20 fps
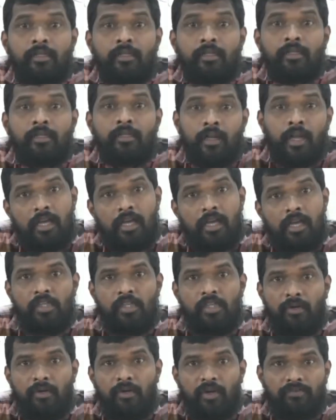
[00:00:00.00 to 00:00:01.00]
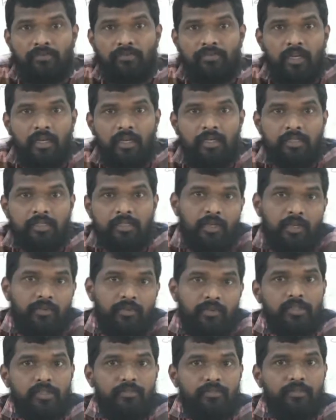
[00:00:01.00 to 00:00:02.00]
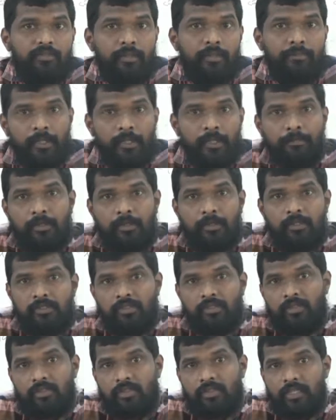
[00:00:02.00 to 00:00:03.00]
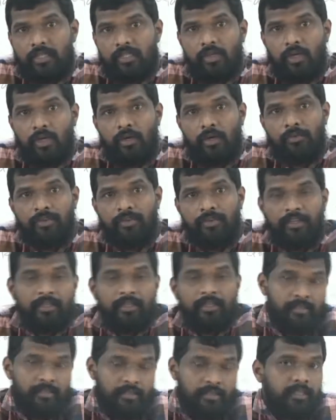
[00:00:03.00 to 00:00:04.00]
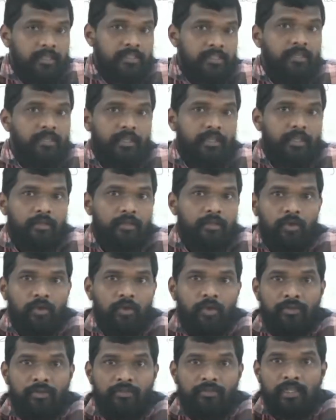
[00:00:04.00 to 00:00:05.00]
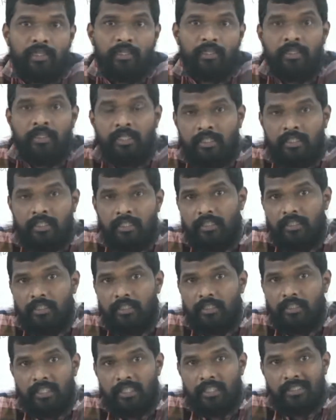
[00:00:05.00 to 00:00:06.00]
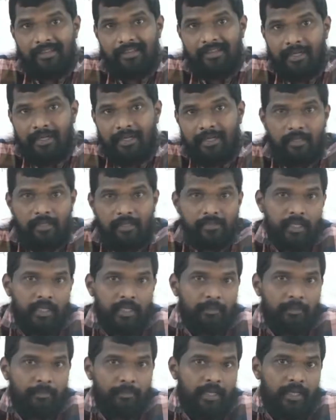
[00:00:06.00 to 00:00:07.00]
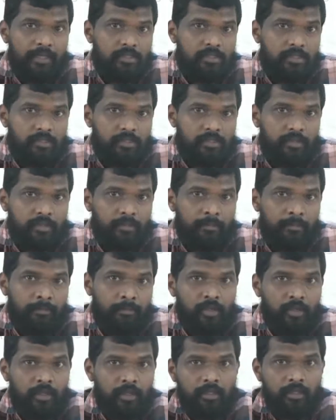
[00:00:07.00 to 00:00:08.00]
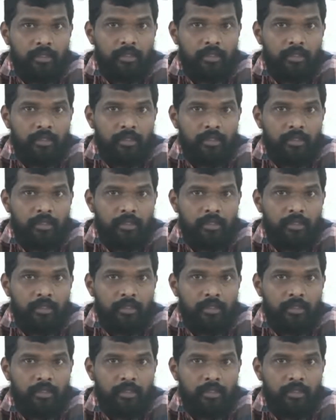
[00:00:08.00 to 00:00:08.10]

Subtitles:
large number of the service of the peoples, that is how we receiving or we getting these items like pens, book,